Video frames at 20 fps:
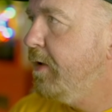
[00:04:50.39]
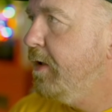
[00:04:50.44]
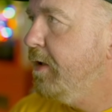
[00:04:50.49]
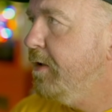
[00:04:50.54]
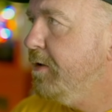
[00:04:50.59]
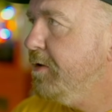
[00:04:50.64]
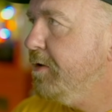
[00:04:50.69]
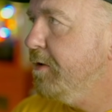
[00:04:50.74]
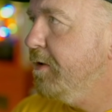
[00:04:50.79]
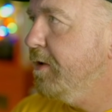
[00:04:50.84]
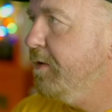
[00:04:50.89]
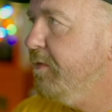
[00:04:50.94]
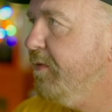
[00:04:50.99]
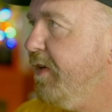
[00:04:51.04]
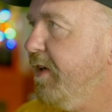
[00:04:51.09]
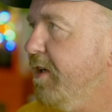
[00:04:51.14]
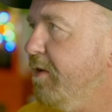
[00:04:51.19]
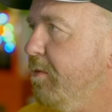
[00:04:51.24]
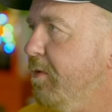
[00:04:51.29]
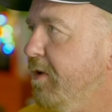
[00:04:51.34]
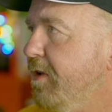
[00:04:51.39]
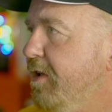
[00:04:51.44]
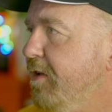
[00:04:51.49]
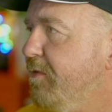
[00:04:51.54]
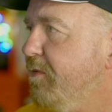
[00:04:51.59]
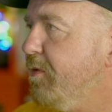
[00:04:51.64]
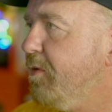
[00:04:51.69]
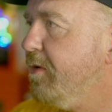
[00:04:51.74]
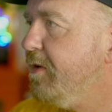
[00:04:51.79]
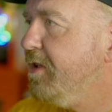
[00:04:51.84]
So the file we're looking
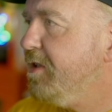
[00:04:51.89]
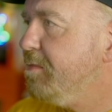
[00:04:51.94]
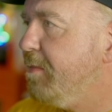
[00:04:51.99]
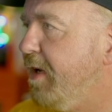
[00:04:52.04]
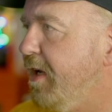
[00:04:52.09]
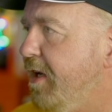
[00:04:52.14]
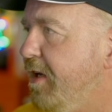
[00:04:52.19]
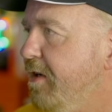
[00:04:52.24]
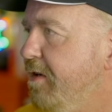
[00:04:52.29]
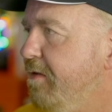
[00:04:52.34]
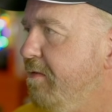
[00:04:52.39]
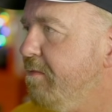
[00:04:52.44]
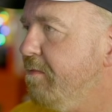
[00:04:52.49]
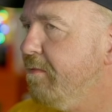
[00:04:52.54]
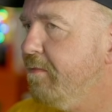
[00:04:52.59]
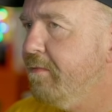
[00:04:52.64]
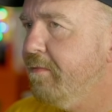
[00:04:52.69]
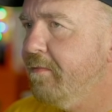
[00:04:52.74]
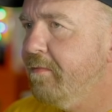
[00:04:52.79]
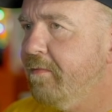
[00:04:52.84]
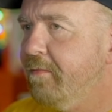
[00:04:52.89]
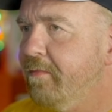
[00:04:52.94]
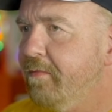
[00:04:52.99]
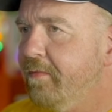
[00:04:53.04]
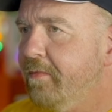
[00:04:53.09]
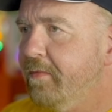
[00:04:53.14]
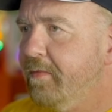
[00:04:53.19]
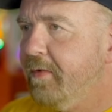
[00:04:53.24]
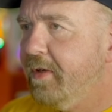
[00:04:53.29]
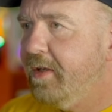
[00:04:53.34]
for is main.
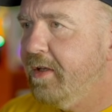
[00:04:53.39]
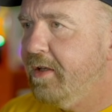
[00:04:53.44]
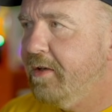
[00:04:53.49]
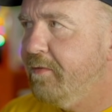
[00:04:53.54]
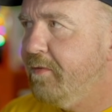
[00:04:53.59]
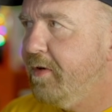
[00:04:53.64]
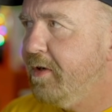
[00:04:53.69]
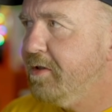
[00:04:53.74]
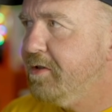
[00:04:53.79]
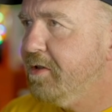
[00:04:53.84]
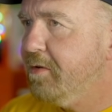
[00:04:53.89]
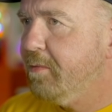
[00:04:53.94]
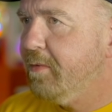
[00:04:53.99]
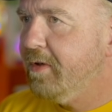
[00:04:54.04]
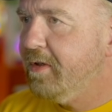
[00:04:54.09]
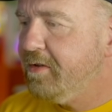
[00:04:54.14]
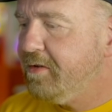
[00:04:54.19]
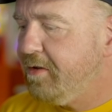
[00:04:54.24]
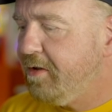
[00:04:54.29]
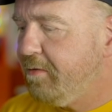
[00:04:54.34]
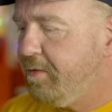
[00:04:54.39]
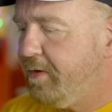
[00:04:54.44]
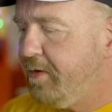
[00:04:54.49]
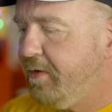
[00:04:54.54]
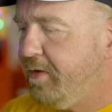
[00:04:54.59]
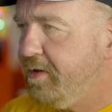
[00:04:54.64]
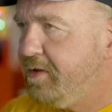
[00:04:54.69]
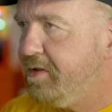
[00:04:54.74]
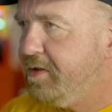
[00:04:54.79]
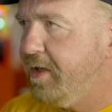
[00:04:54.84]
And the function we're going to start with
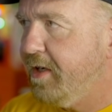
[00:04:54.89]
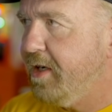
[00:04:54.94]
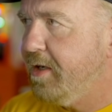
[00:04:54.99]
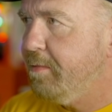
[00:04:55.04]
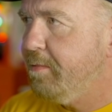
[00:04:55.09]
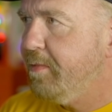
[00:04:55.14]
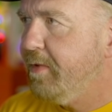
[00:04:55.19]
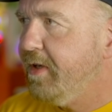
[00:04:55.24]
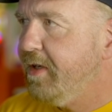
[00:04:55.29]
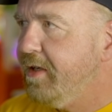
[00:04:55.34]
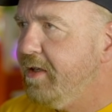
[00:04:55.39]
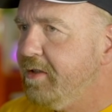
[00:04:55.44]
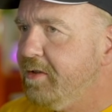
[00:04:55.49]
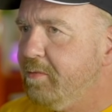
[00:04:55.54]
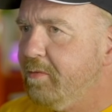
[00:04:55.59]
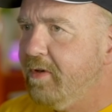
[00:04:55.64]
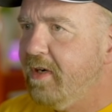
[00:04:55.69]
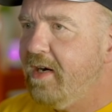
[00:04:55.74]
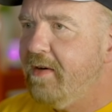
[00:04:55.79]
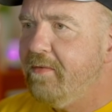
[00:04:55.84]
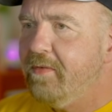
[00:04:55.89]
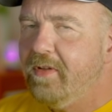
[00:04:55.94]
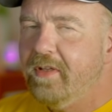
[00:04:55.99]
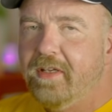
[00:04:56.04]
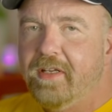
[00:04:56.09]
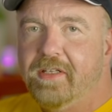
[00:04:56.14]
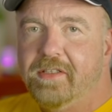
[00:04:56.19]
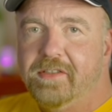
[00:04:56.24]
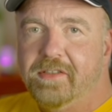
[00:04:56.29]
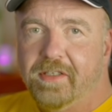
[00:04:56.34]
is setup. That's where everything
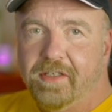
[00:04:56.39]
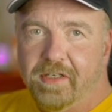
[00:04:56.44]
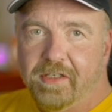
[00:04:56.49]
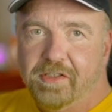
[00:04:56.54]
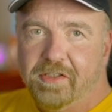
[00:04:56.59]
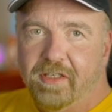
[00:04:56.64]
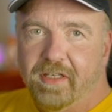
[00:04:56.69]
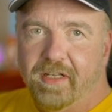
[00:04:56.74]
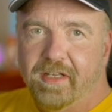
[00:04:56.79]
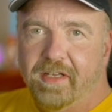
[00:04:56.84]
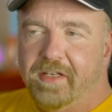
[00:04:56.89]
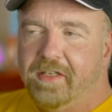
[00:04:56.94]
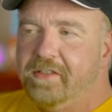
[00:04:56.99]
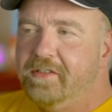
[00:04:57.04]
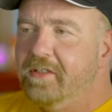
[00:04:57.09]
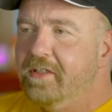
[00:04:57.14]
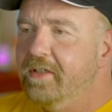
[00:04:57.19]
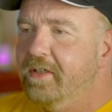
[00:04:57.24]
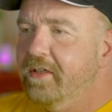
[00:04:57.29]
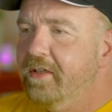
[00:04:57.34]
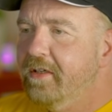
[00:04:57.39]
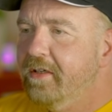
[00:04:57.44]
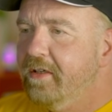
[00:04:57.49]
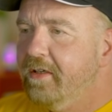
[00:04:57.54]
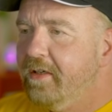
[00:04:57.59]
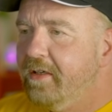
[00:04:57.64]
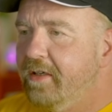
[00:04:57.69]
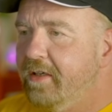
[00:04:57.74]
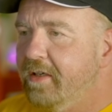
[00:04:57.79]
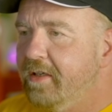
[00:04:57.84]
gets initialized
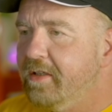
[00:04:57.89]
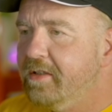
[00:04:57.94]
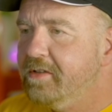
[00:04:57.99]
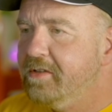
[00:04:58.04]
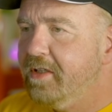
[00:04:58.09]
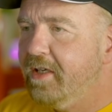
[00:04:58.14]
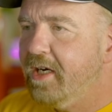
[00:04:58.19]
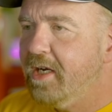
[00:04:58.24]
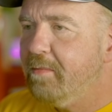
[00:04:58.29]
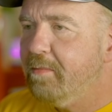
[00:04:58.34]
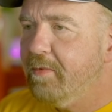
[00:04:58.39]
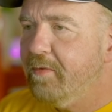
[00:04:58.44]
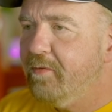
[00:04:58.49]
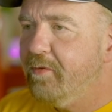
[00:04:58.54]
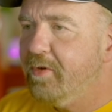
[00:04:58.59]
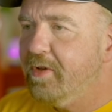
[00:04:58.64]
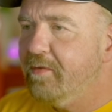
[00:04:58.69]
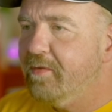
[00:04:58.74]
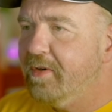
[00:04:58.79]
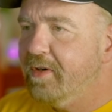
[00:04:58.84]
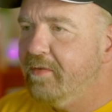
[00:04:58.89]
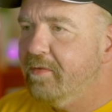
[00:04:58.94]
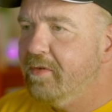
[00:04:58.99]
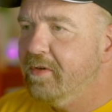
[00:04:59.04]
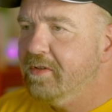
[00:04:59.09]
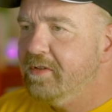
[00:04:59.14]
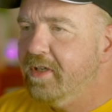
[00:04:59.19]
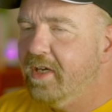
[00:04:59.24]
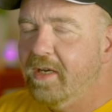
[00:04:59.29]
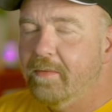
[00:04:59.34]
and set up for the very
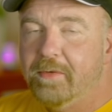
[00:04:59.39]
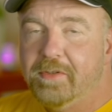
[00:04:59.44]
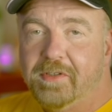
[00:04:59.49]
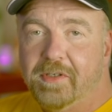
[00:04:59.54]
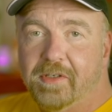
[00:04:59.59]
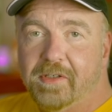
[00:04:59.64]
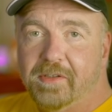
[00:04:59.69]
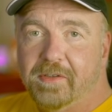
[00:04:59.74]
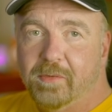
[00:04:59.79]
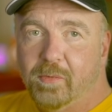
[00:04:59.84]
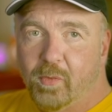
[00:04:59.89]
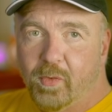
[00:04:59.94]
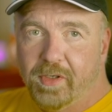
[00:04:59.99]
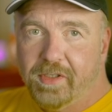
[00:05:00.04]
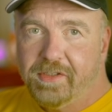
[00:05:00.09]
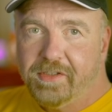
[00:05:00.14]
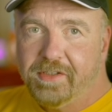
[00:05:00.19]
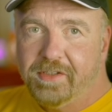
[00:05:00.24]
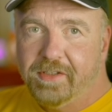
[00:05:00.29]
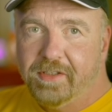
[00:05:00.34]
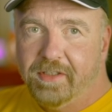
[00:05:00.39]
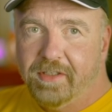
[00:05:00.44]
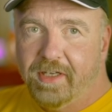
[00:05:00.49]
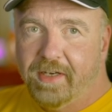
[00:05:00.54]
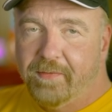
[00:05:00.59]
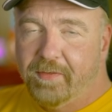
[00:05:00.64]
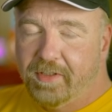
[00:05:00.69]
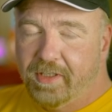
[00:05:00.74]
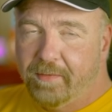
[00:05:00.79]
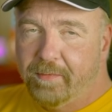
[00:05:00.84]
first time. It's called once
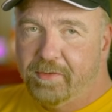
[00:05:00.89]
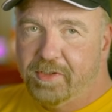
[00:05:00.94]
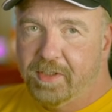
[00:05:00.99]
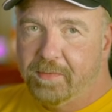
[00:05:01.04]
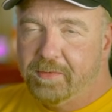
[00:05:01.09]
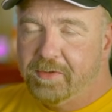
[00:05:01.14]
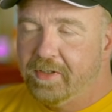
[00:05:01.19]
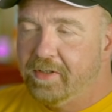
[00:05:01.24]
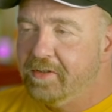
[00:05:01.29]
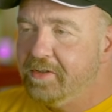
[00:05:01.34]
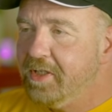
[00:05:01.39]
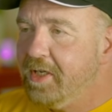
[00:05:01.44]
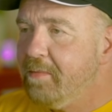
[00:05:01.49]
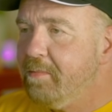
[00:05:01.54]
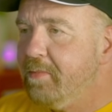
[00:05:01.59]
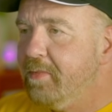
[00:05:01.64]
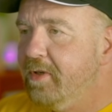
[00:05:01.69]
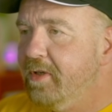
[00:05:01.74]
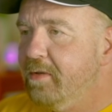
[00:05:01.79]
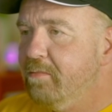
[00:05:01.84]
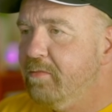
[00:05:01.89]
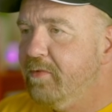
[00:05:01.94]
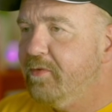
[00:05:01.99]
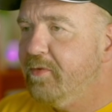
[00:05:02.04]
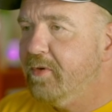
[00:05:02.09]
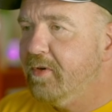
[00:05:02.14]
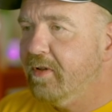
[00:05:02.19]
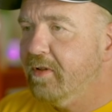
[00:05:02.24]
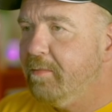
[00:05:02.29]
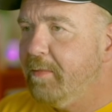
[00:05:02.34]
every time the chip starts up
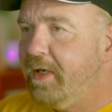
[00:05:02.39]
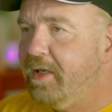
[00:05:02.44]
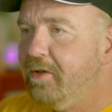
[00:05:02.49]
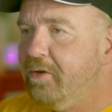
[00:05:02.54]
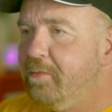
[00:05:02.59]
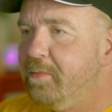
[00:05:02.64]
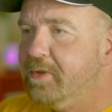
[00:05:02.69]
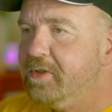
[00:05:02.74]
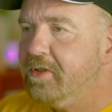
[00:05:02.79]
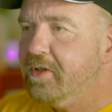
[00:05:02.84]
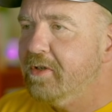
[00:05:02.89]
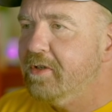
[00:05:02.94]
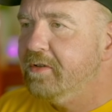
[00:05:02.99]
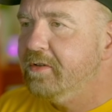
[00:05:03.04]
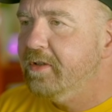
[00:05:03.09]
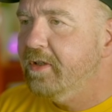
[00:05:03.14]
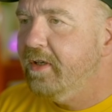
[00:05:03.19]
before the main loop is called.